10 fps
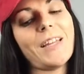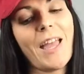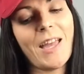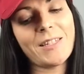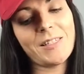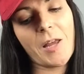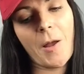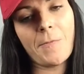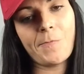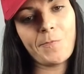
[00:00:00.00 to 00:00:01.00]
And,
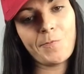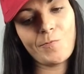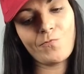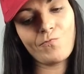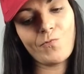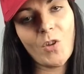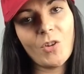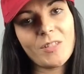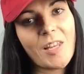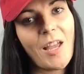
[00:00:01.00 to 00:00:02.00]

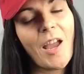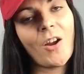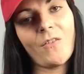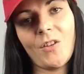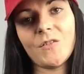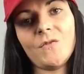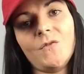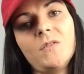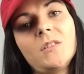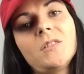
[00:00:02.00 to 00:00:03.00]
take care of you.
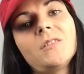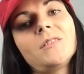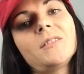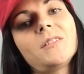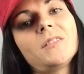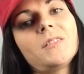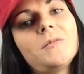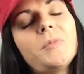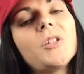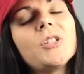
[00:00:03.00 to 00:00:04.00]

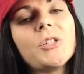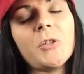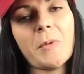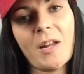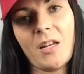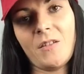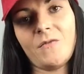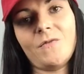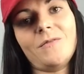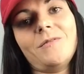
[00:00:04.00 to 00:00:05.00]
Be good to your body.
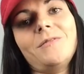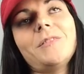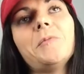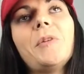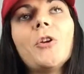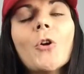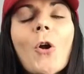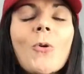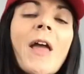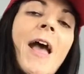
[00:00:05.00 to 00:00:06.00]
And be your
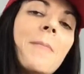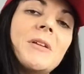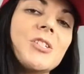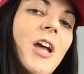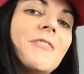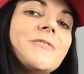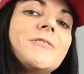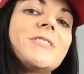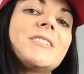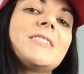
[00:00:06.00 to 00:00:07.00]
own happy chef.
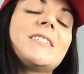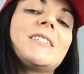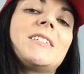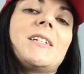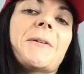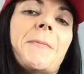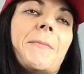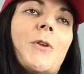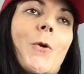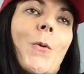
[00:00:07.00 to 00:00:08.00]

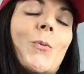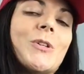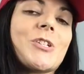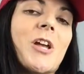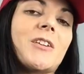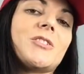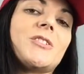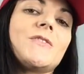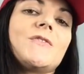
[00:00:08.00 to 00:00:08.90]
Your own witch doctor.